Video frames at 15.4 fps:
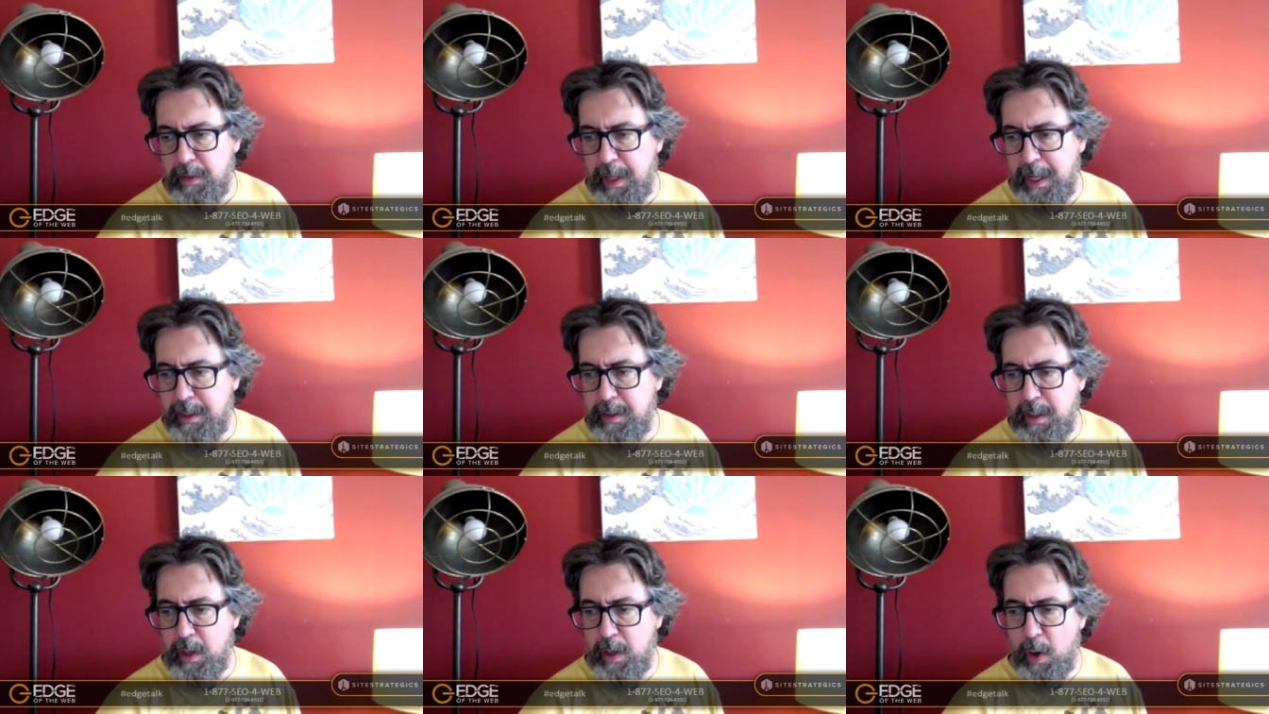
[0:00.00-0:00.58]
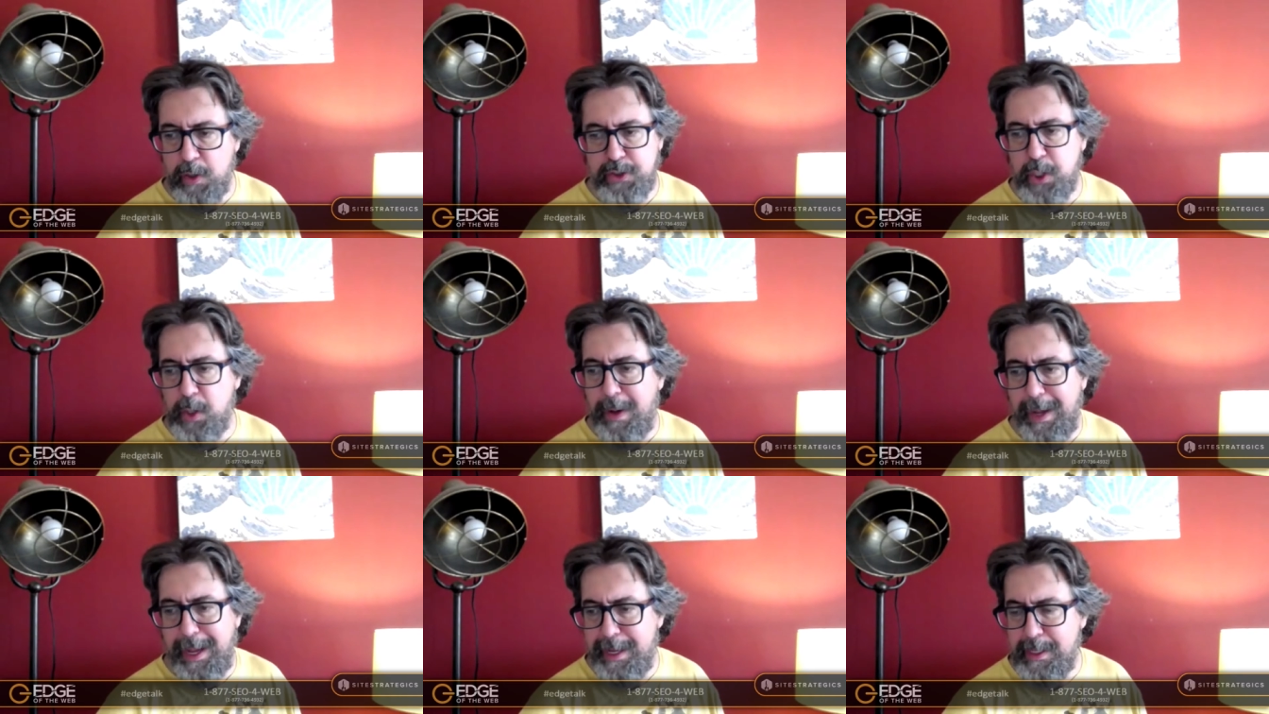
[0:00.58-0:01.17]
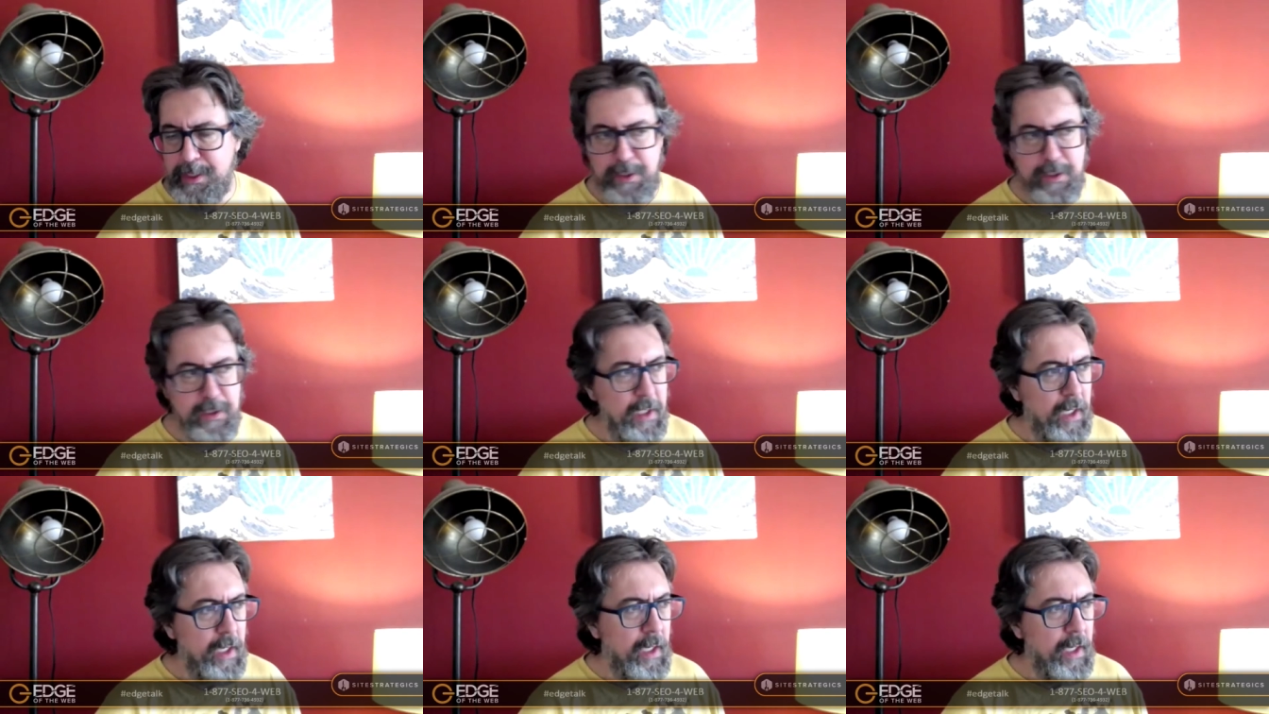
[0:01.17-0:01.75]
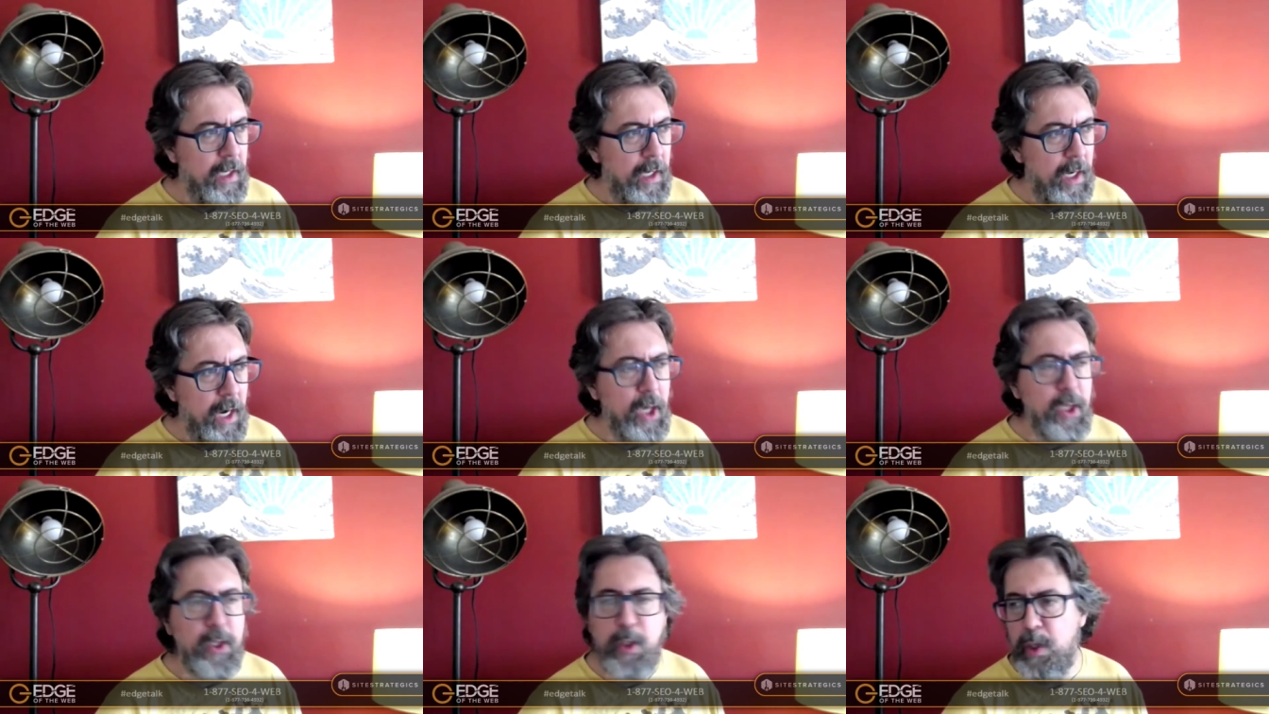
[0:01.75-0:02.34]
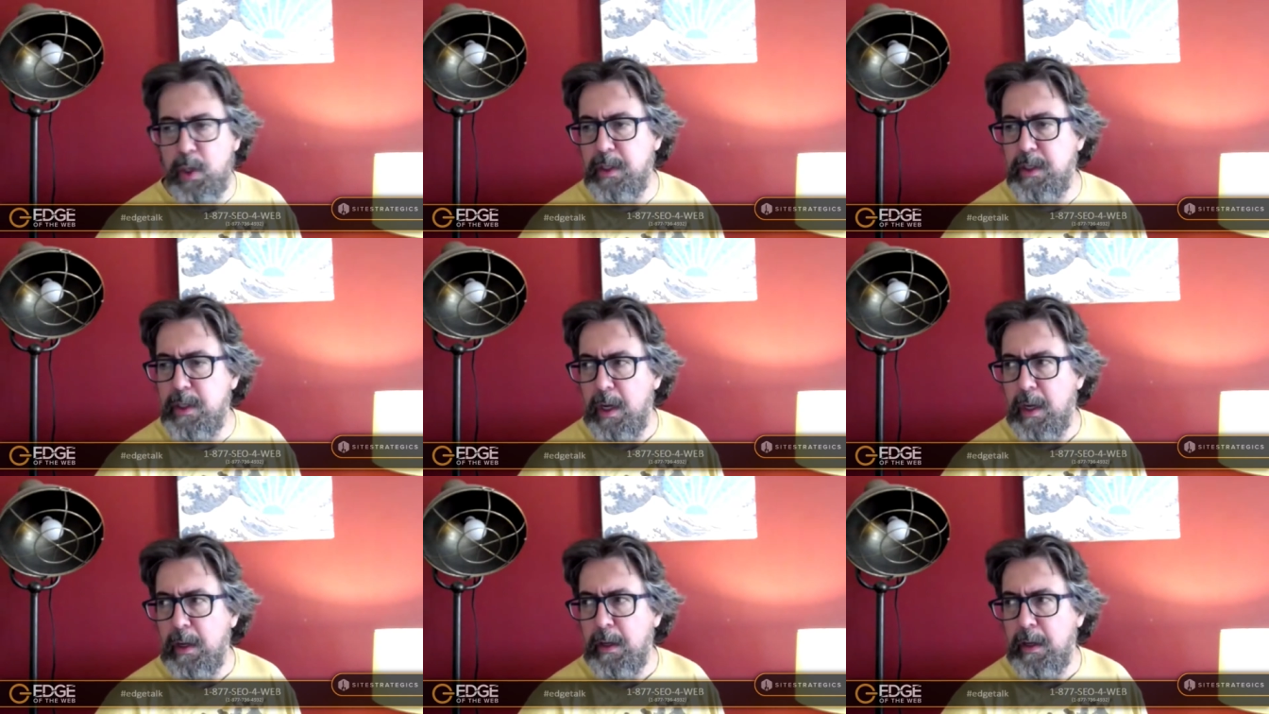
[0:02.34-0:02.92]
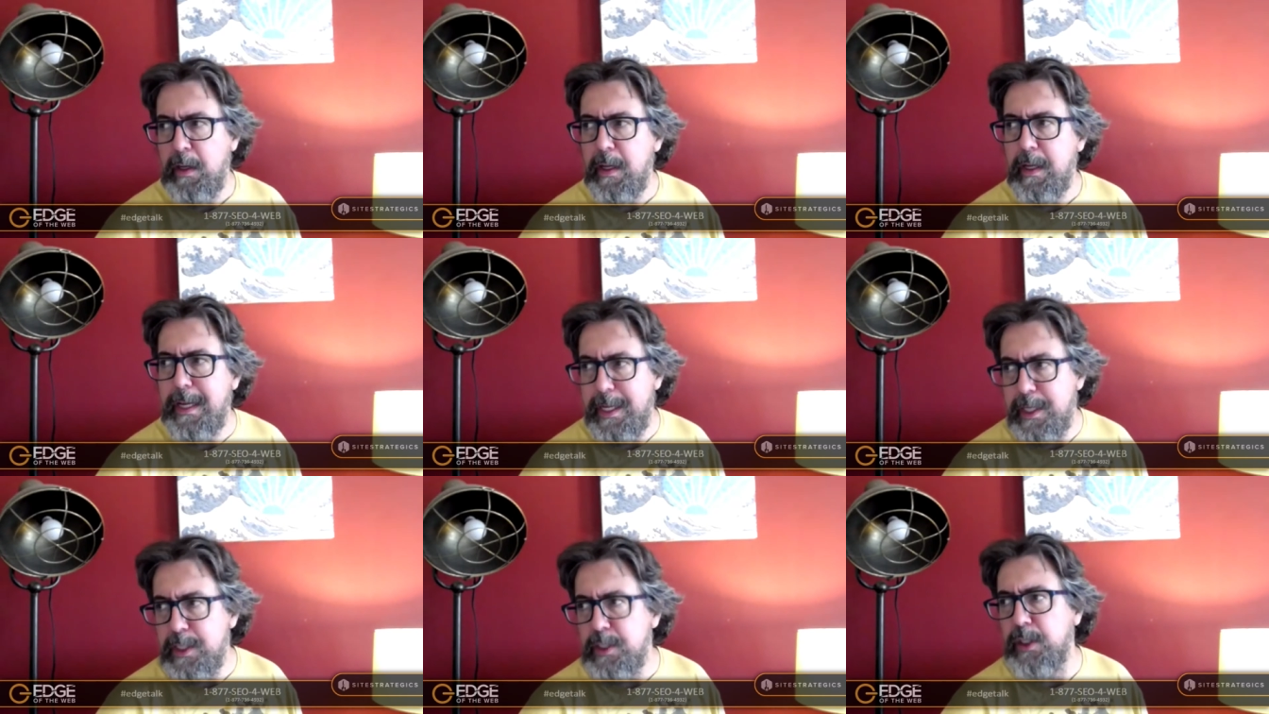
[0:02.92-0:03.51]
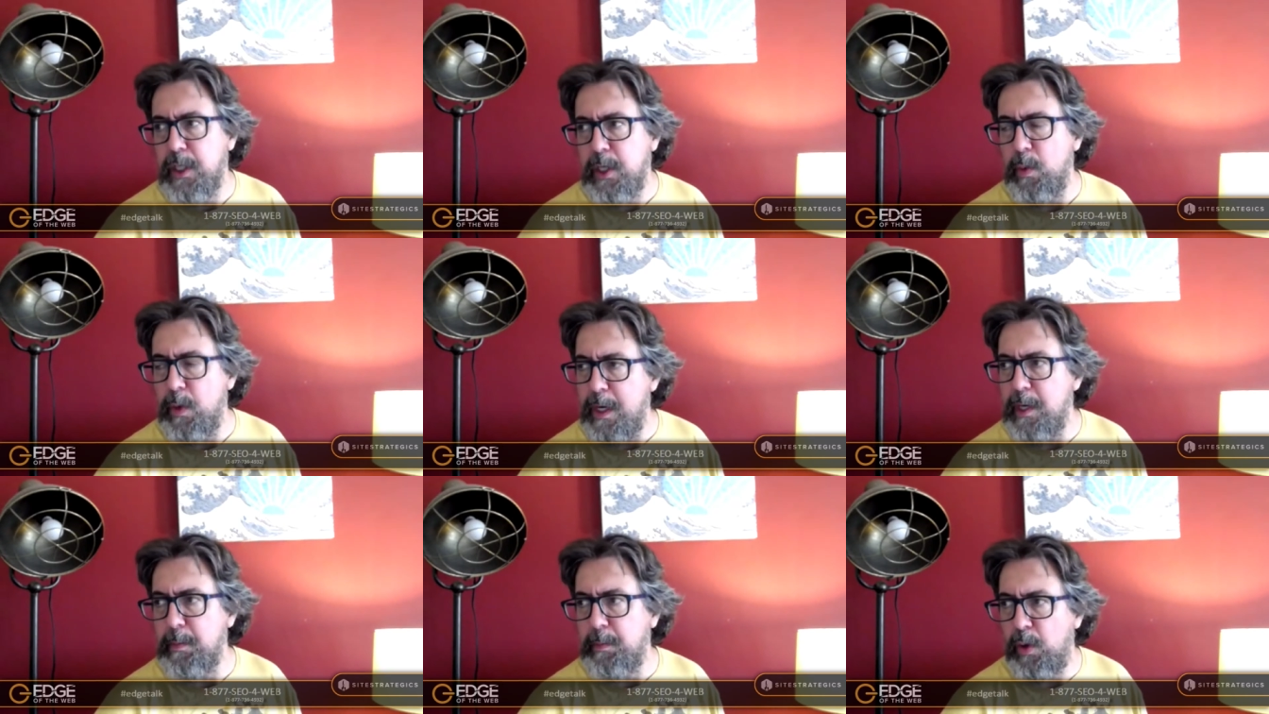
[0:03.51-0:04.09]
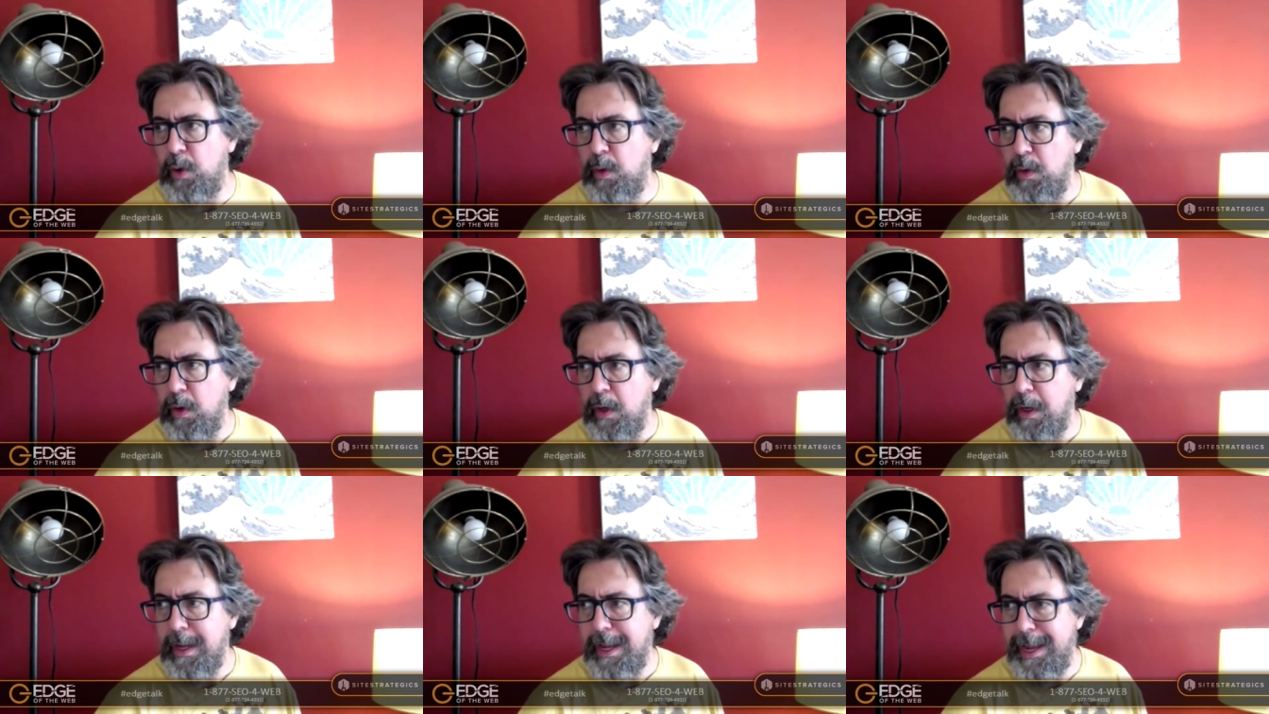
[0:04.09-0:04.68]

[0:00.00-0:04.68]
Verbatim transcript: that also has a good, easily readable